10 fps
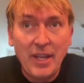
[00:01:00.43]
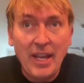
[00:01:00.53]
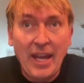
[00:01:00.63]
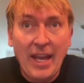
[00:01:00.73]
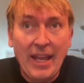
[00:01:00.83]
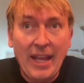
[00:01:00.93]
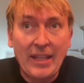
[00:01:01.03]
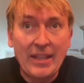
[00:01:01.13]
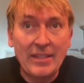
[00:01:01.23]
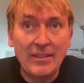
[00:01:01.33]

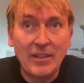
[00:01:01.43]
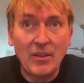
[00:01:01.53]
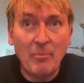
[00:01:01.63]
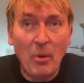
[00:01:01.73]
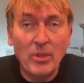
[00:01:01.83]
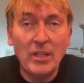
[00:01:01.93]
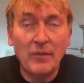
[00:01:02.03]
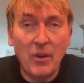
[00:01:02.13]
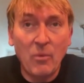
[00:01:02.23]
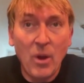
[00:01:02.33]
and the body of
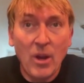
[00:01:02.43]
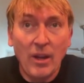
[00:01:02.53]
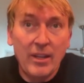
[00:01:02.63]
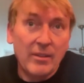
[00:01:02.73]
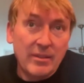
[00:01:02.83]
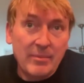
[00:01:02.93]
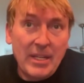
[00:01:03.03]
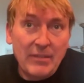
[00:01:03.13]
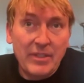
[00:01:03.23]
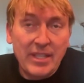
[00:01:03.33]
her work
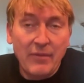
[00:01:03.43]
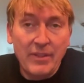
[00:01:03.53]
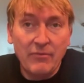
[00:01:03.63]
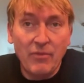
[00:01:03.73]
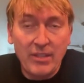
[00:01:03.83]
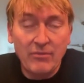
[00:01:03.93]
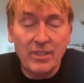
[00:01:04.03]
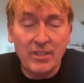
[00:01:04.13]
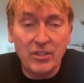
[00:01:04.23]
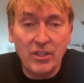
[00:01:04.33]
speaks for itself as a writer, as
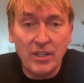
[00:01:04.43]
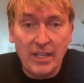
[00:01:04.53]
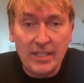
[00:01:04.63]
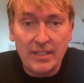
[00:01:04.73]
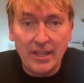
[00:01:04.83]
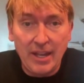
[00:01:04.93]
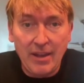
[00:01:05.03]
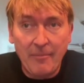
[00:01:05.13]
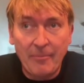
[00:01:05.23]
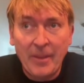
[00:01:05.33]
a journalist.
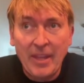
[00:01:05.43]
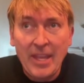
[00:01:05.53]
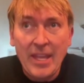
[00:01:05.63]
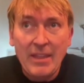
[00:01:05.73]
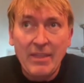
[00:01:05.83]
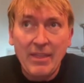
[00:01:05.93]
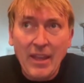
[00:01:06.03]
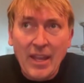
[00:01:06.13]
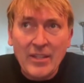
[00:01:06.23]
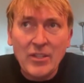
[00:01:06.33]

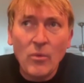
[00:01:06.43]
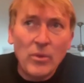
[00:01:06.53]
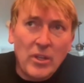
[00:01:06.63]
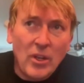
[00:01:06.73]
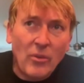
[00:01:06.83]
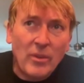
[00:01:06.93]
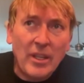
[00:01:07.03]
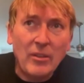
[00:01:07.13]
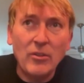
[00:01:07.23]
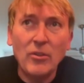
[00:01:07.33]
And so,
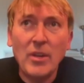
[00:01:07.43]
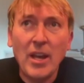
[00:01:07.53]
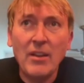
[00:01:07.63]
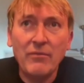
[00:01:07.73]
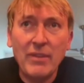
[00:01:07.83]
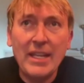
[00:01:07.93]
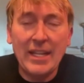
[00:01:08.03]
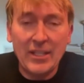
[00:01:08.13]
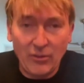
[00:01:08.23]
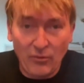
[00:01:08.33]
you kind of read it
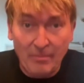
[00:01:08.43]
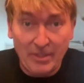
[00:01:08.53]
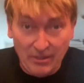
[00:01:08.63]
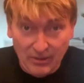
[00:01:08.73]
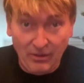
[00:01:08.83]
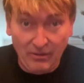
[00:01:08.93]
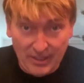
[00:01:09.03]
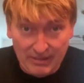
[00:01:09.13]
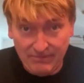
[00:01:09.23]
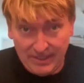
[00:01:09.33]
in a script and you sort of,
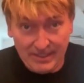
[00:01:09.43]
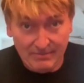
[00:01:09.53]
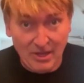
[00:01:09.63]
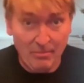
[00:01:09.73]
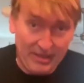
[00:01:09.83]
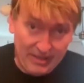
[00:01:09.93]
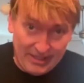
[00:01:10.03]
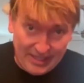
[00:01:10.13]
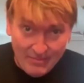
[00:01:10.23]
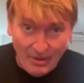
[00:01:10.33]
but
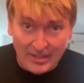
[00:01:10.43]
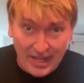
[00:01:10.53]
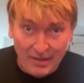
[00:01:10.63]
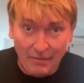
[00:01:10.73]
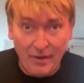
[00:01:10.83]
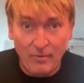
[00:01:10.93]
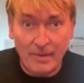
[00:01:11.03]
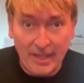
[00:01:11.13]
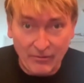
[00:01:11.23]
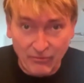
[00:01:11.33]
day by day
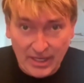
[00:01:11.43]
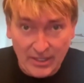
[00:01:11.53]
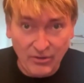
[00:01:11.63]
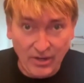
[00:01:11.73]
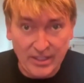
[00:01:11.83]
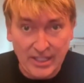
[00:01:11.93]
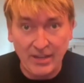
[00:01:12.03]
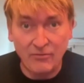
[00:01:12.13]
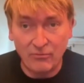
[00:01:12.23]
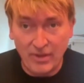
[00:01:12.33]
filming it, reconstructing it
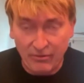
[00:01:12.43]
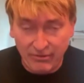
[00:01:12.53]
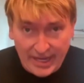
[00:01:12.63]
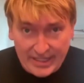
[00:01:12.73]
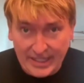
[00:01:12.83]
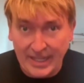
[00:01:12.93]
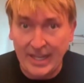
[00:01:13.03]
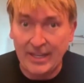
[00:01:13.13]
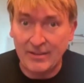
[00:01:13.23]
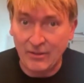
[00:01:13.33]
and recreating it
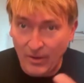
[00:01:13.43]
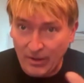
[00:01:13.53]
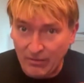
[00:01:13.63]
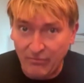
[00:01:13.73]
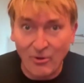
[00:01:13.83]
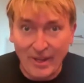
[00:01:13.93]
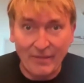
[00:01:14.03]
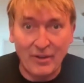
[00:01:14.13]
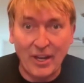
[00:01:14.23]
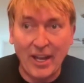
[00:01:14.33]
and going through it,
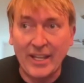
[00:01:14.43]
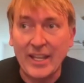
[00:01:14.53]
if you like,